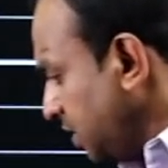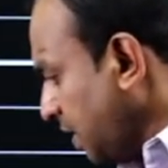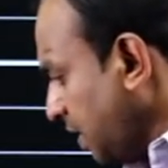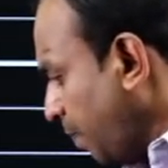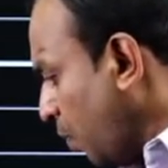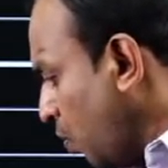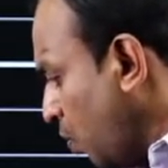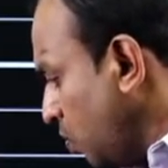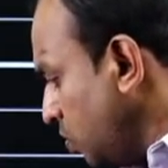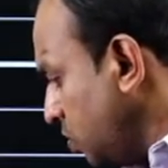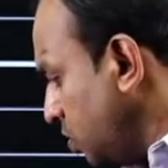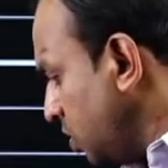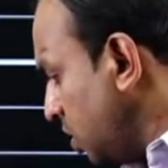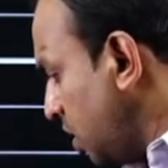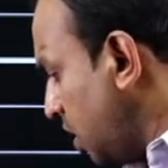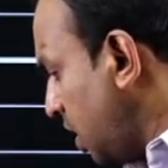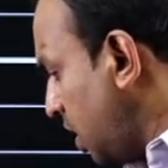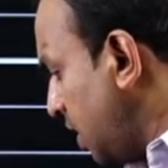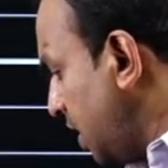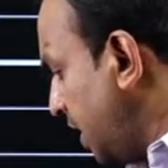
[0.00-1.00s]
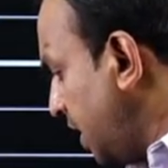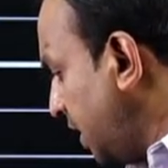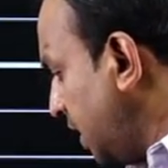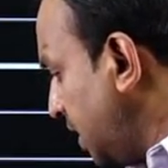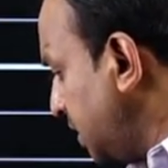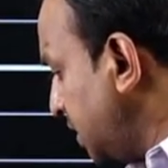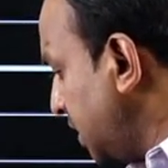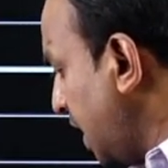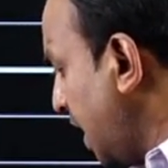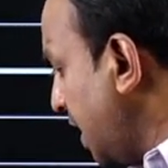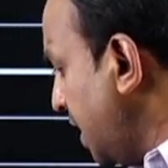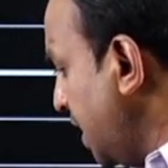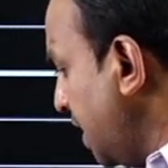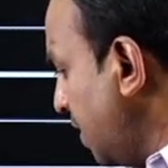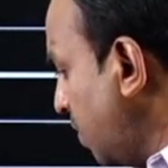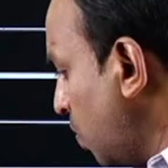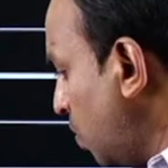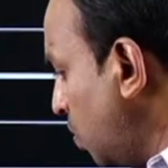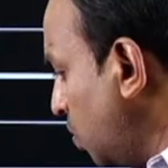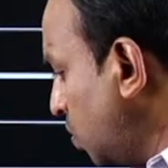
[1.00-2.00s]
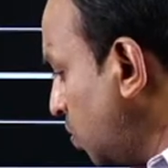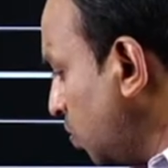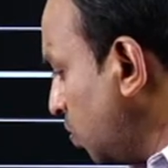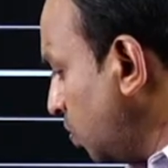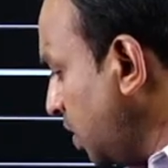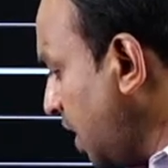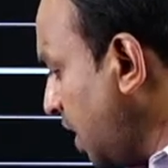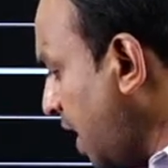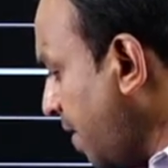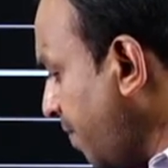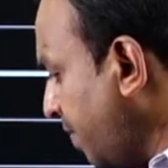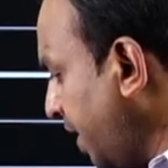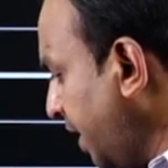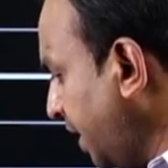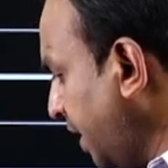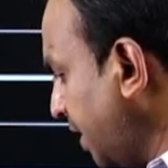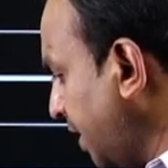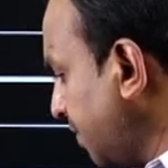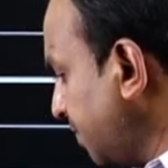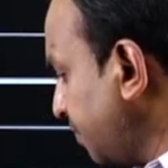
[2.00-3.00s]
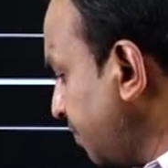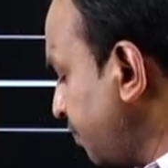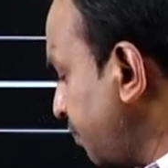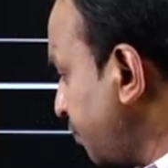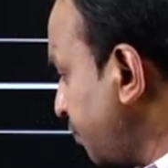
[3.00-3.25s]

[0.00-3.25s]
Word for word: Suppose uh, let us N equal to, here I am writing.